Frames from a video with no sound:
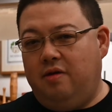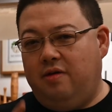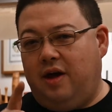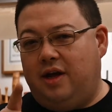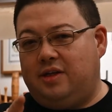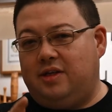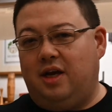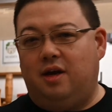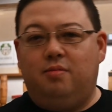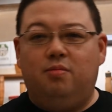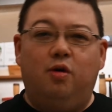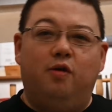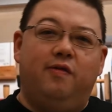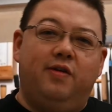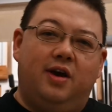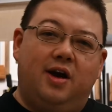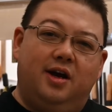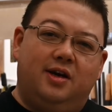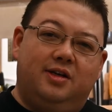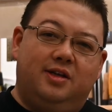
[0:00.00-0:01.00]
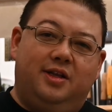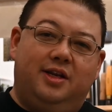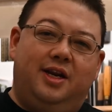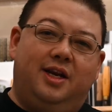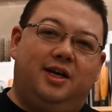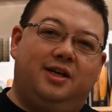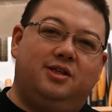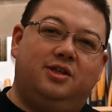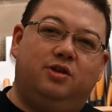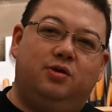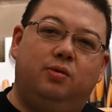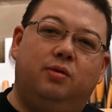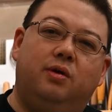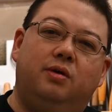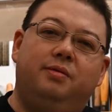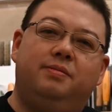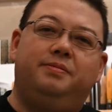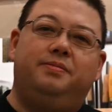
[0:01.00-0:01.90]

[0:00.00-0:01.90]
That said, moving on to the next tool.